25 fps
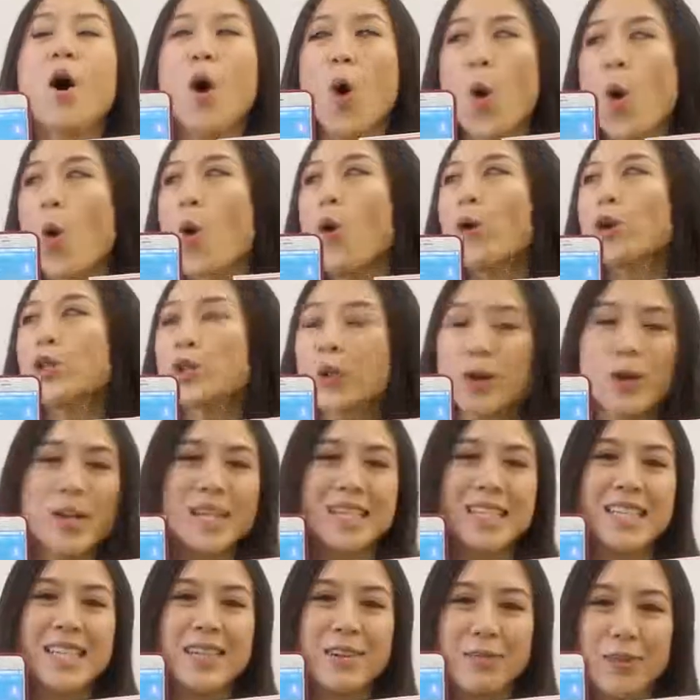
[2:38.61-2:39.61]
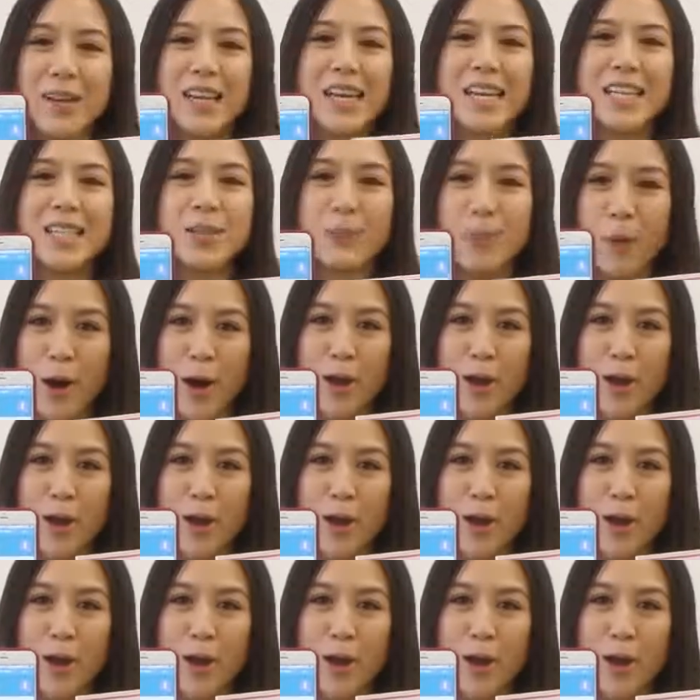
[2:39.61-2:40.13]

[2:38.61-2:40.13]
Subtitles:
all 20 ringgits